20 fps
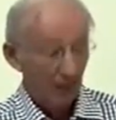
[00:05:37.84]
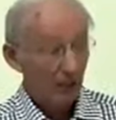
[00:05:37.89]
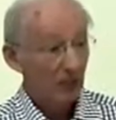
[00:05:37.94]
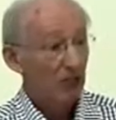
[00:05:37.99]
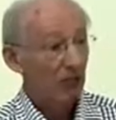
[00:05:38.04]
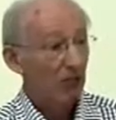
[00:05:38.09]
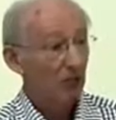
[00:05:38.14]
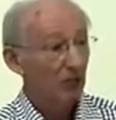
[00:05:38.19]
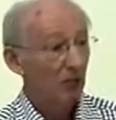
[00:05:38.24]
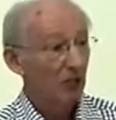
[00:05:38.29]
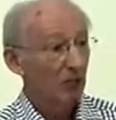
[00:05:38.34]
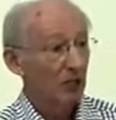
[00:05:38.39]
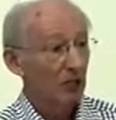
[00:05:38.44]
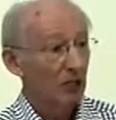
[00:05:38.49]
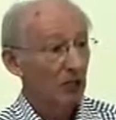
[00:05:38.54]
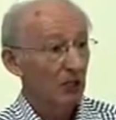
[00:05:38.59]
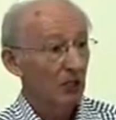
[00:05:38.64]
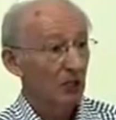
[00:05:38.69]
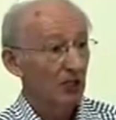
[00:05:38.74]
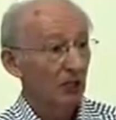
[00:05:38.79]
Some of
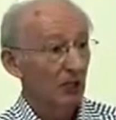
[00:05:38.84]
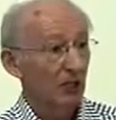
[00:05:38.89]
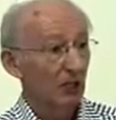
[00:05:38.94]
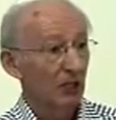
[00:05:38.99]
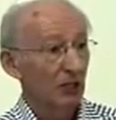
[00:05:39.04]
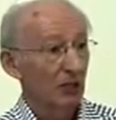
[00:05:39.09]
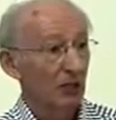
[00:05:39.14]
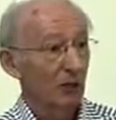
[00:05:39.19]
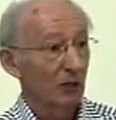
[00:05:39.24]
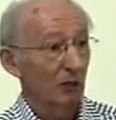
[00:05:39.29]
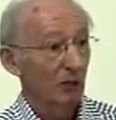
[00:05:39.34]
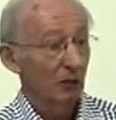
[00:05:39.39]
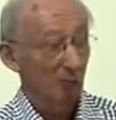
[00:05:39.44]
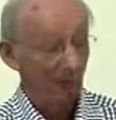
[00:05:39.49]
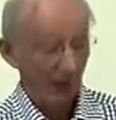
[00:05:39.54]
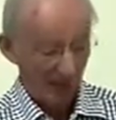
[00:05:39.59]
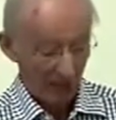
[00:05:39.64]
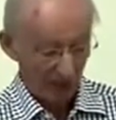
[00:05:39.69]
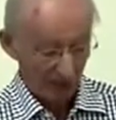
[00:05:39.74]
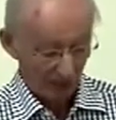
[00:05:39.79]
us, it's a consuming
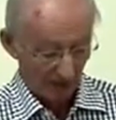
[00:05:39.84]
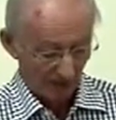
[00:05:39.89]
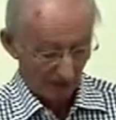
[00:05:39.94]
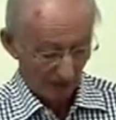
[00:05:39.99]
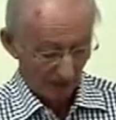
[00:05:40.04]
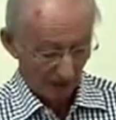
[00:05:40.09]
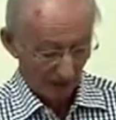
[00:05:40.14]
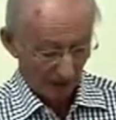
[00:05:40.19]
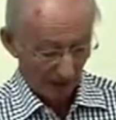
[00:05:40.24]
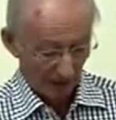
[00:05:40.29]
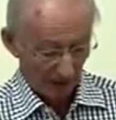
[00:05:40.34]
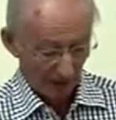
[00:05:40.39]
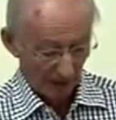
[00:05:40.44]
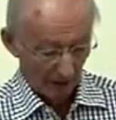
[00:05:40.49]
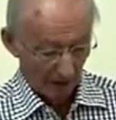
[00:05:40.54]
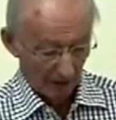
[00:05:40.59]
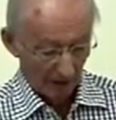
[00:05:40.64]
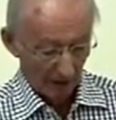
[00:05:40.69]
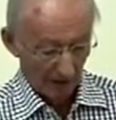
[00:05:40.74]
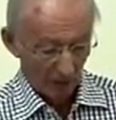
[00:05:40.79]
passion.
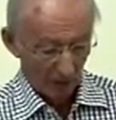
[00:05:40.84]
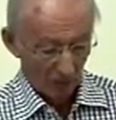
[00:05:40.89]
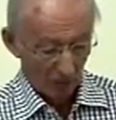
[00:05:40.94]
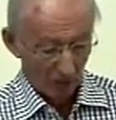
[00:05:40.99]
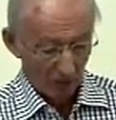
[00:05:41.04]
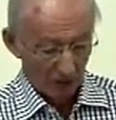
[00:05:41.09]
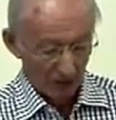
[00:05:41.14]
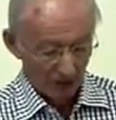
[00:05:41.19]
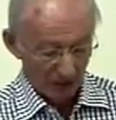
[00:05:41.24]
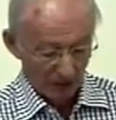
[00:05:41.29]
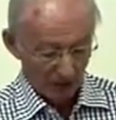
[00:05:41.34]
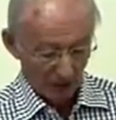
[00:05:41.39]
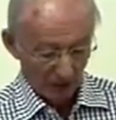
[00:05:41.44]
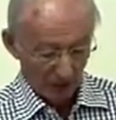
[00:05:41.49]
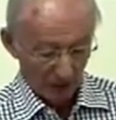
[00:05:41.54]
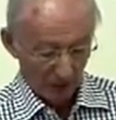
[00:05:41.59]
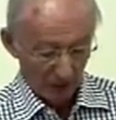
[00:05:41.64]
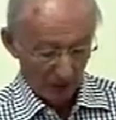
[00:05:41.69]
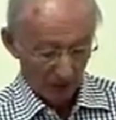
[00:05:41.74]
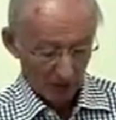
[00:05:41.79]
Religious
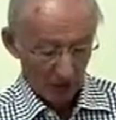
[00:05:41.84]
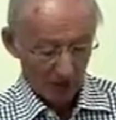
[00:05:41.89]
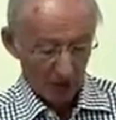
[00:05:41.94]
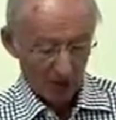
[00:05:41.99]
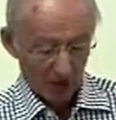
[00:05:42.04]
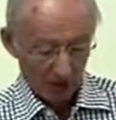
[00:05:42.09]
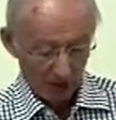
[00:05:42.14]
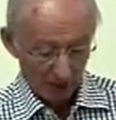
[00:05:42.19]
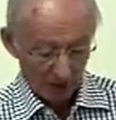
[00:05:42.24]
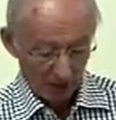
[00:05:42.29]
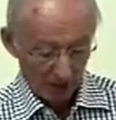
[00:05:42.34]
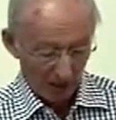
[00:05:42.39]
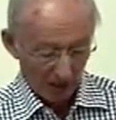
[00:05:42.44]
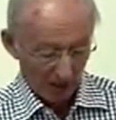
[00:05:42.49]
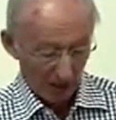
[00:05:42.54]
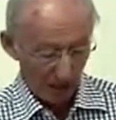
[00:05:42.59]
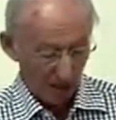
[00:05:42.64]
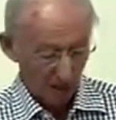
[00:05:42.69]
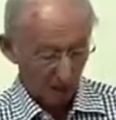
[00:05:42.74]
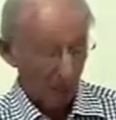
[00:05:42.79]
people describe their
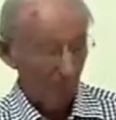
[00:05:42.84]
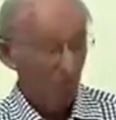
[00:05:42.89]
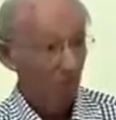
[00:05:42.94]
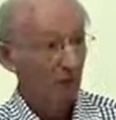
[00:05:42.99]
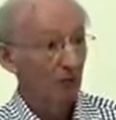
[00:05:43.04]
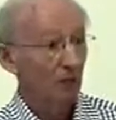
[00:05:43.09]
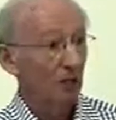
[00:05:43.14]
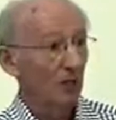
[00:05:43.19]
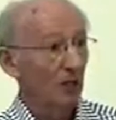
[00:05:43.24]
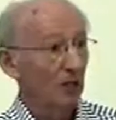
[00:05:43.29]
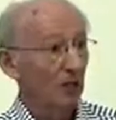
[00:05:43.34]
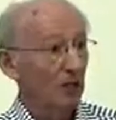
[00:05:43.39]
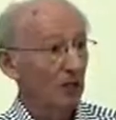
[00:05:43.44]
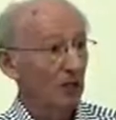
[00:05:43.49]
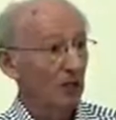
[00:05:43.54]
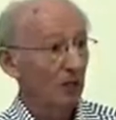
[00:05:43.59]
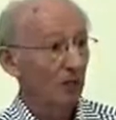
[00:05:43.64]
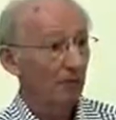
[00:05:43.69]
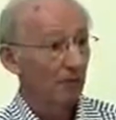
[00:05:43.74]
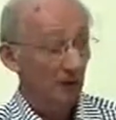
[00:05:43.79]
concept of God as
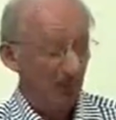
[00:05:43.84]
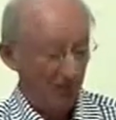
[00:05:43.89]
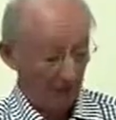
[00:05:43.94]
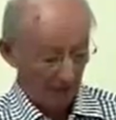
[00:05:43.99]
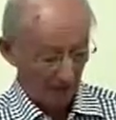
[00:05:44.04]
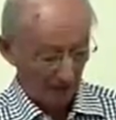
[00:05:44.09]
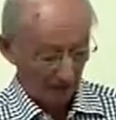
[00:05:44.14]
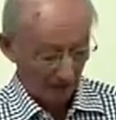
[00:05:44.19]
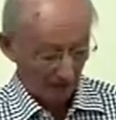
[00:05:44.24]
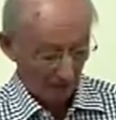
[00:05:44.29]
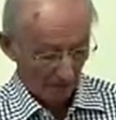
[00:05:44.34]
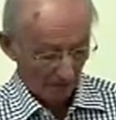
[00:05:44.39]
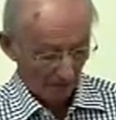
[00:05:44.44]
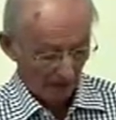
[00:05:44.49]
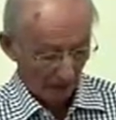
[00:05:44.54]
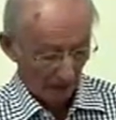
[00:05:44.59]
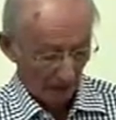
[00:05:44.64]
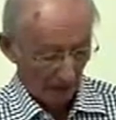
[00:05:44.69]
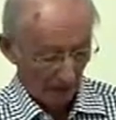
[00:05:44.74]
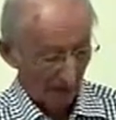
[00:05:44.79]
their faith,
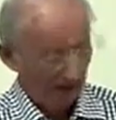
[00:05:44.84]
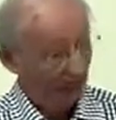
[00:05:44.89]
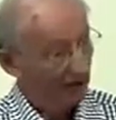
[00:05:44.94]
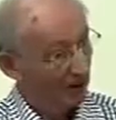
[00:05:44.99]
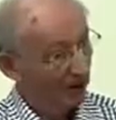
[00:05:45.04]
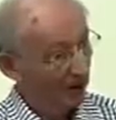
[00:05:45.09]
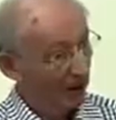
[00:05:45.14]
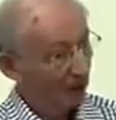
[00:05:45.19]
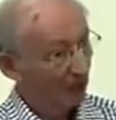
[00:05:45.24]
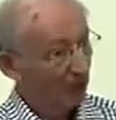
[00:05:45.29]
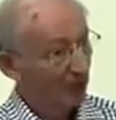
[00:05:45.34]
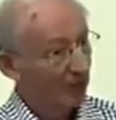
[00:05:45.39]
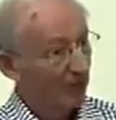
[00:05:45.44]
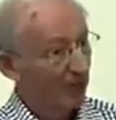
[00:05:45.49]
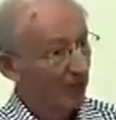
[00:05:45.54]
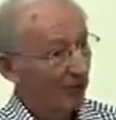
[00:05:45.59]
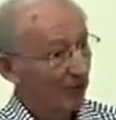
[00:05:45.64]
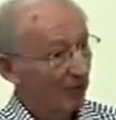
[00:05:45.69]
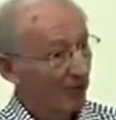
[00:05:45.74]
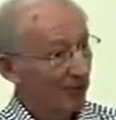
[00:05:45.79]
although I
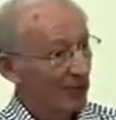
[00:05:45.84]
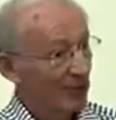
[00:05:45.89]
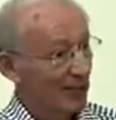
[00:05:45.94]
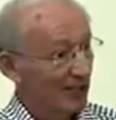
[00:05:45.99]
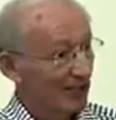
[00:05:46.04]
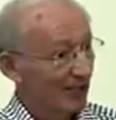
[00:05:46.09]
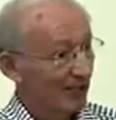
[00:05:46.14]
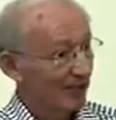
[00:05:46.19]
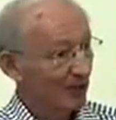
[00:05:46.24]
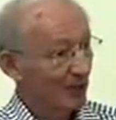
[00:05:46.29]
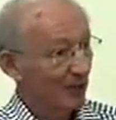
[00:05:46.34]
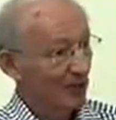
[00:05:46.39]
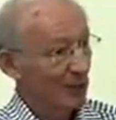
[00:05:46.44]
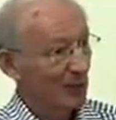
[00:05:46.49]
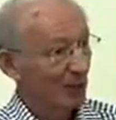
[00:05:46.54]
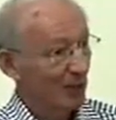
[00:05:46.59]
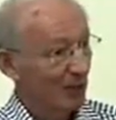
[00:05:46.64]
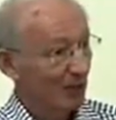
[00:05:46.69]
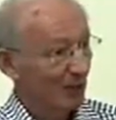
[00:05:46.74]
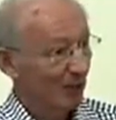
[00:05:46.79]
think Francis after this
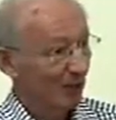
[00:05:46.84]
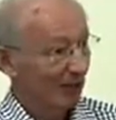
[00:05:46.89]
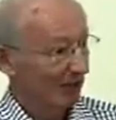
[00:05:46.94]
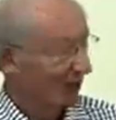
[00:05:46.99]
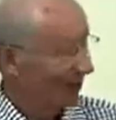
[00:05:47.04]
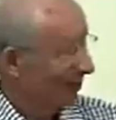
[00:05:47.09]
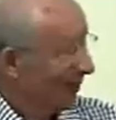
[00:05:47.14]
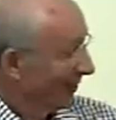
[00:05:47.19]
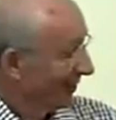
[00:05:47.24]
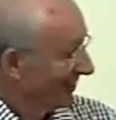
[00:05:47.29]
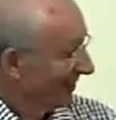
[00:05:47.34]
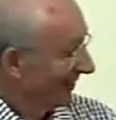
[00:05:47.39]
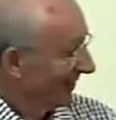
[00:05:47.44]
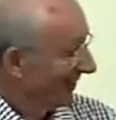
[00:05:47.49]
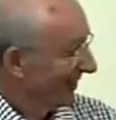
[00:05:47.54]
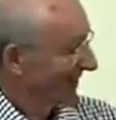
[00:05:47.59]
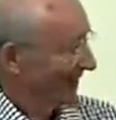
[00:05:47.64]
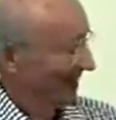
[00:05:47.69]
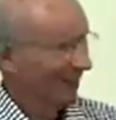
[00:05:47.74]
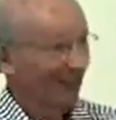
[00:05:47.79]
morning might want
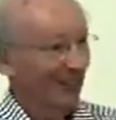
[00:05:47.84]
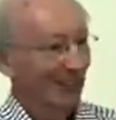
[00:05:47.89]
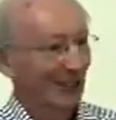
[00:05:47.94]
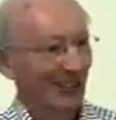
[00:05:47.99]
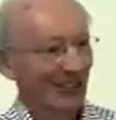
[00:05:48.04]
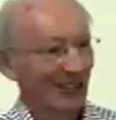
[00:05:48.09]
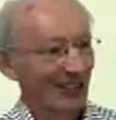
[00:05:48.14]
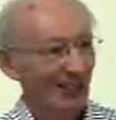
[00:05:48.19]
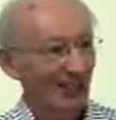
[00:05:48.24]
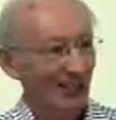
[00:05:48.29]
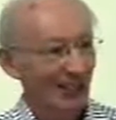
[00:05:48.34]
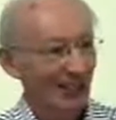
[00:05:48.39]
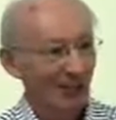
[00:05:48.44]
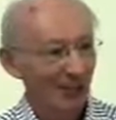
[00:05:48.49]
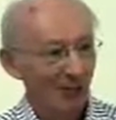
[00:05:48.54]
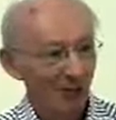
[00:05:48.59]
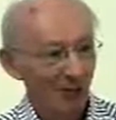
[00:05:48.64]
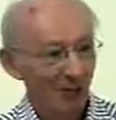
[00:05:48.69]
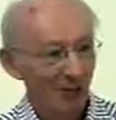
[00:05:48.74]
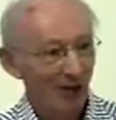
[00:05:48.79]
to take
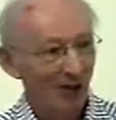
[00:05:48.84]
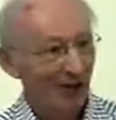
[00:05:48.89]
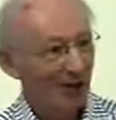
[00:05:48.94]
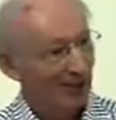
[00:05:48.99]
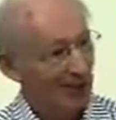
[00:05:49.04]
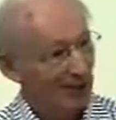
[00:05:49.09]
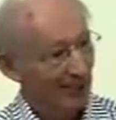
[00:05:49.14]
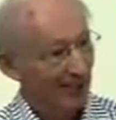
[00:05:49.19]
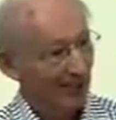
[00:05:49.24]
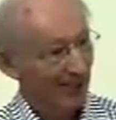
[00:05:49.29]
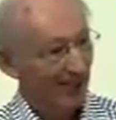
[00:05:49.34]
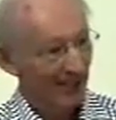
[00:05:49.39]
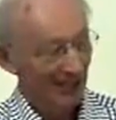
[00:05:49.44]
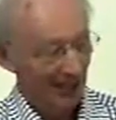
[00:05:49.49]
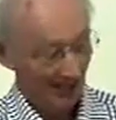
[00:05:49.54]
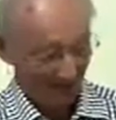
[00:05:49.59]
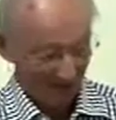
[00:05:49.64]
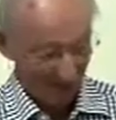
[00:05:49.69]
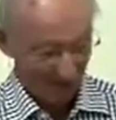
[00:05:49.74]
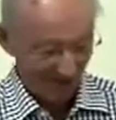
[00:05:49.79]
issue with that as
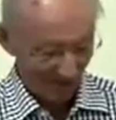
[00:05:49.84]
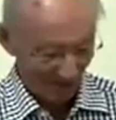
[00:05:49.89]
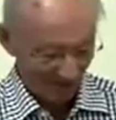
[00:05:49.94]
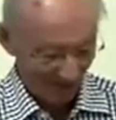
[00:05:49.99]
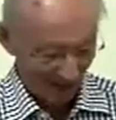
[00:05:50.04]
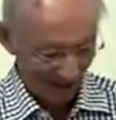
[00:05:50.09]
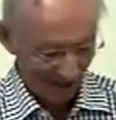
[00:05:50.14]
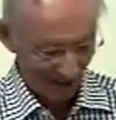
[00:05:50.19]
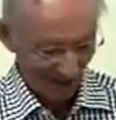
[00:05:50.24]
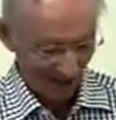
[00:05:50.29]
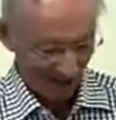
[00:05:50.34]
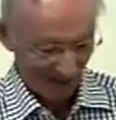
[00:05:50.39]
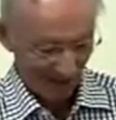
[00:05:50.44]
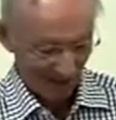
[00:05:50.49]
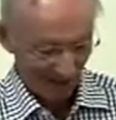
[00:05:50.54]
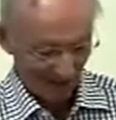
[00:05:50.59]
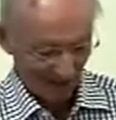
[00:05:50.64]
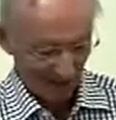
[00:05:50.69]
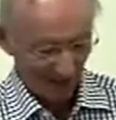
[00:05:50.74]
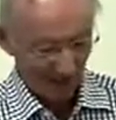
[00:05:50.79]
a definition of
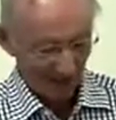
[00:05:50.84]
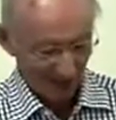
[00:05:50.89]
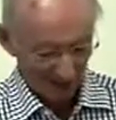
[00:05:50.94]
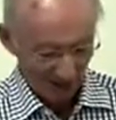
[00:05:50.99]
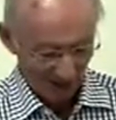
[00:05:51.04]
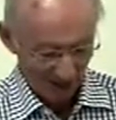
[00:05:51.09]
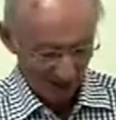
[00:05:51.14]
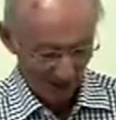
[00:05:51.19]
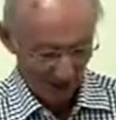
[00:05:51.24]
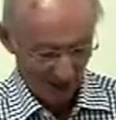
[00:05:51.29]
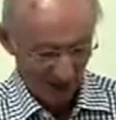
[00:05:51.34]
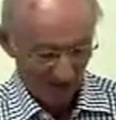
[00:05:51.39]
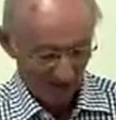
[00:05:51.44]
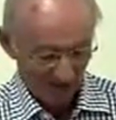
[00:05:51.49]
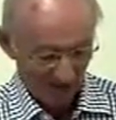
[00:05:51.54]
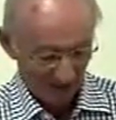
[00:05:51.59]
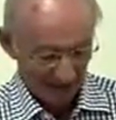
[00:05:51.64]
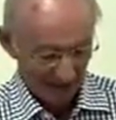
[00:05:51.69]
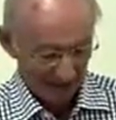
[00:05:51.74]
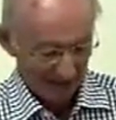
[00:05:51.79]
faith, but let me use that
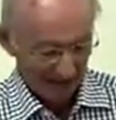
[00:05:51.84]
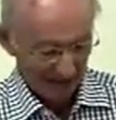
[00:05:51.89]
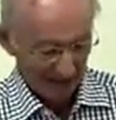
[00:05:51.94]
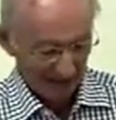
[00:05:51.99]
one.